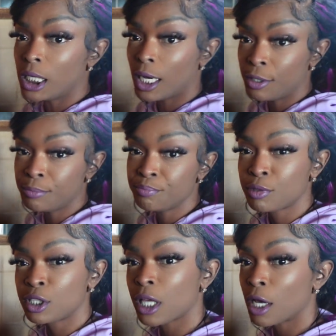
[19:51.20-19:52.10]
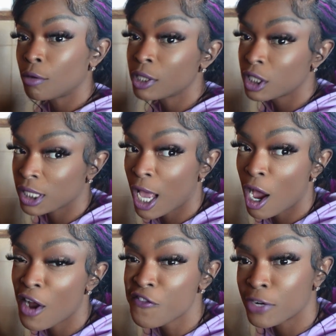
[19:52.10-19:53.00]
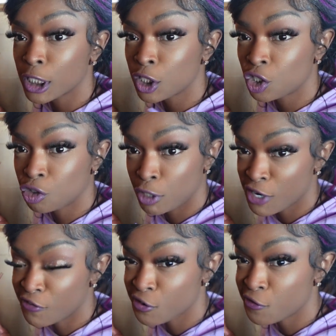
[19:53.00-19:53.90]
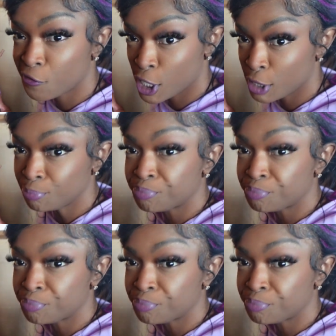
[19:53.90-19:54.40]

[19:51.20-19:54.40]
y'all so we just got our first drink for free